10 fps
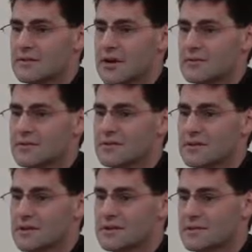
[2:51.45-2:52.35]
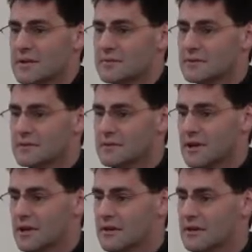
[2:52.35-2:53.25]
followers of Jesus, people who
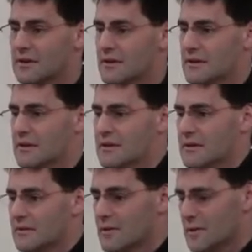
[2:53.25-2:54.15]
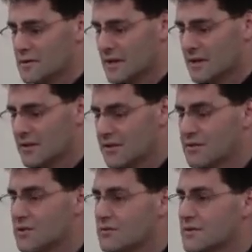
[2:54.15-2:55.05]
are representing the
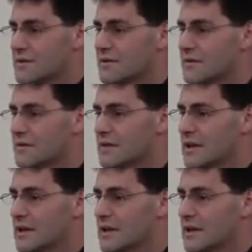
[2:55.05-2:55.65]
good news,